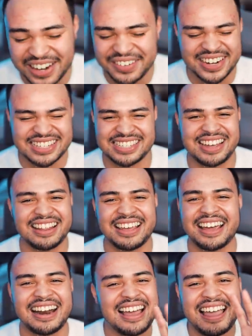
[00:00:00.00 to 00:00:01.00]
whenever I saw
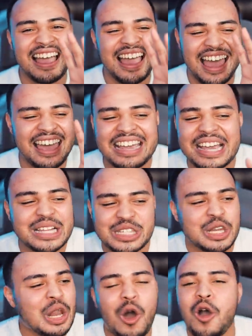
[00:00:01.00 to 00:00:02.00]
that, it's
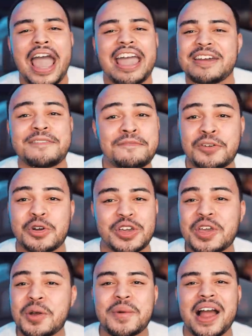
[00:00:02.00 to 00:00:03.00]
low-hanging fruit
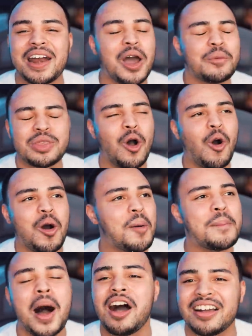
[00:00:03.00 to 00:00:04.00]
humor, I know, with the whole
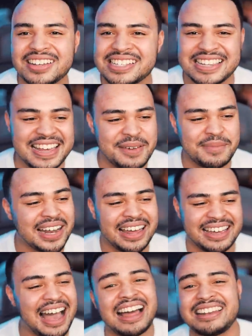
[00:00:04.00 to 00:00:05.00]
Among Us thing, but
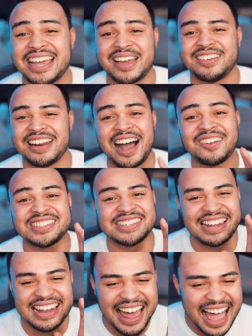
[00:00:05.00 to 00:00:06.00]
like, goddamn, dude, I was
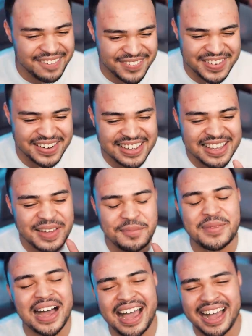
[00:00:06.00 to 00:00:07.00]
laughing
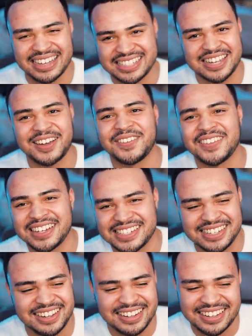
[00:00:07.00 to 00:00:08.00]
my ass off when I
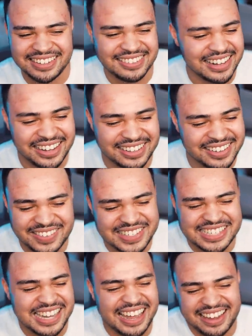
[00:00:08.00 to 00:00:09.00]
saw that, dude. Like, it was
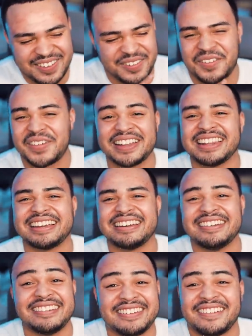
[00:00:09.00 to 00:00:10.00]
just like, really,
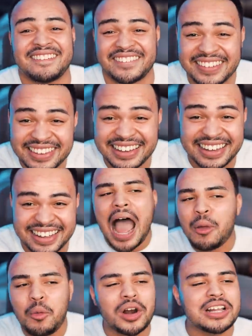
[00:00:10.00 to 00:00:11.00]
dude, really?
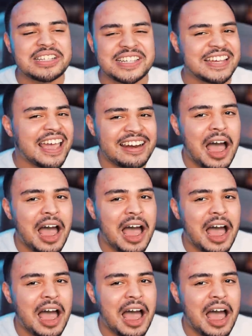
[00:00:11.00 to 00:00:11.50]
I wouldn't say